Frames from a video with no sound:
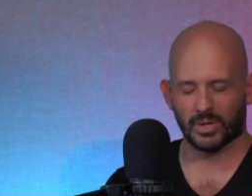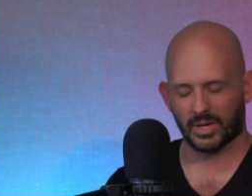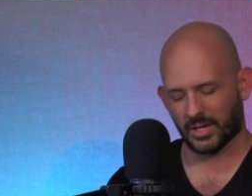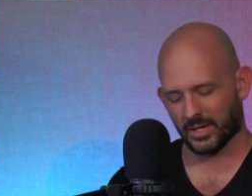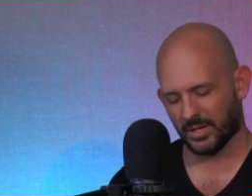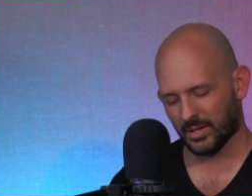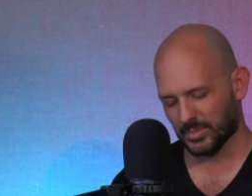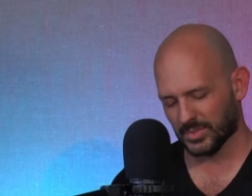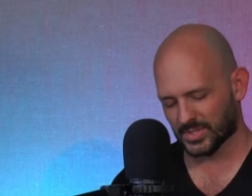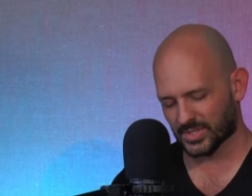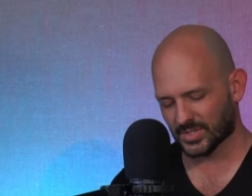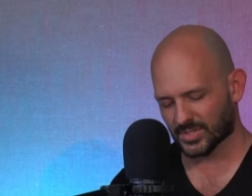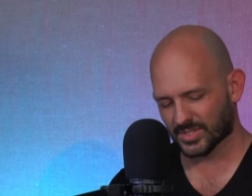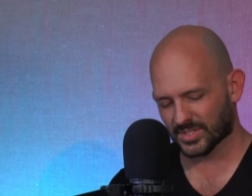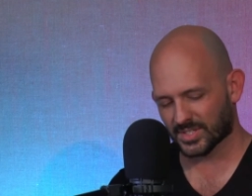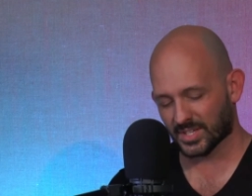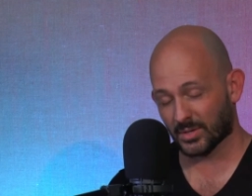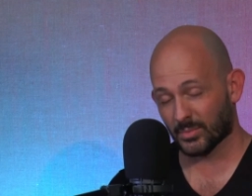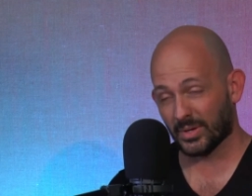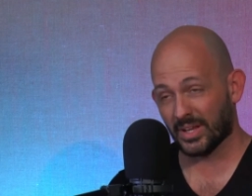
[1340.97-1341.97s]
when I hear
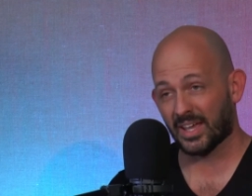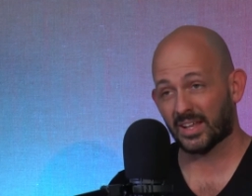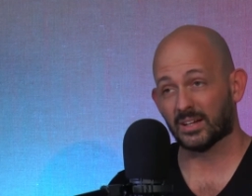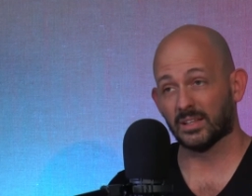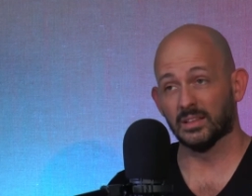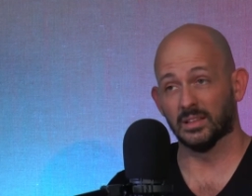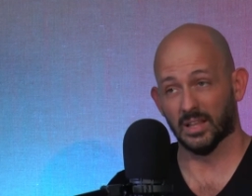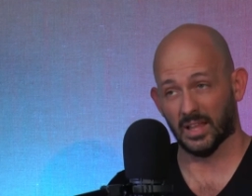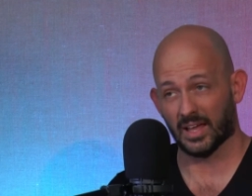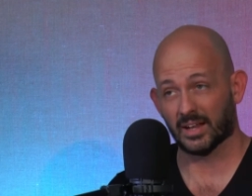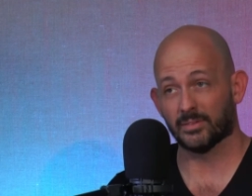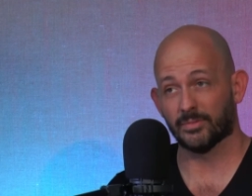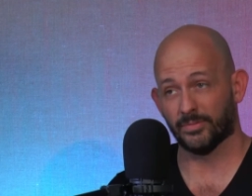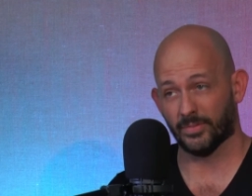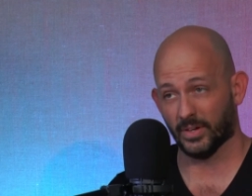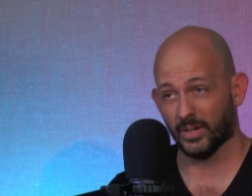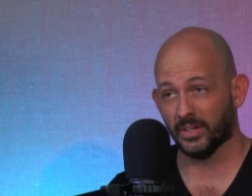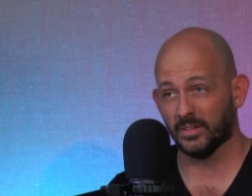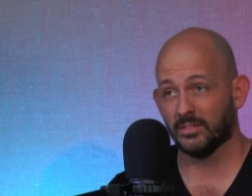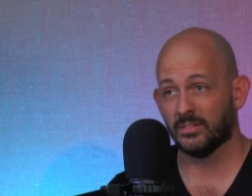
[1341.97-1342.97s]
musicians say we had a lot of
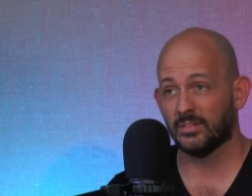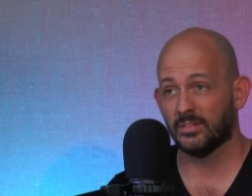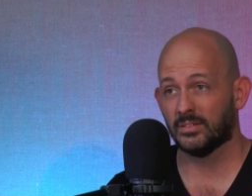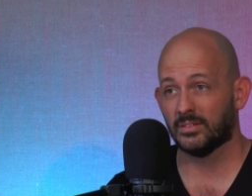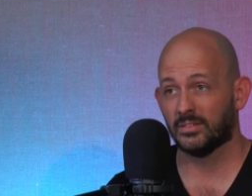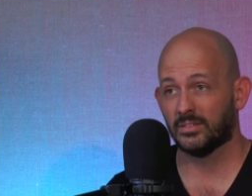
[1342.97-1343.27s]
fun,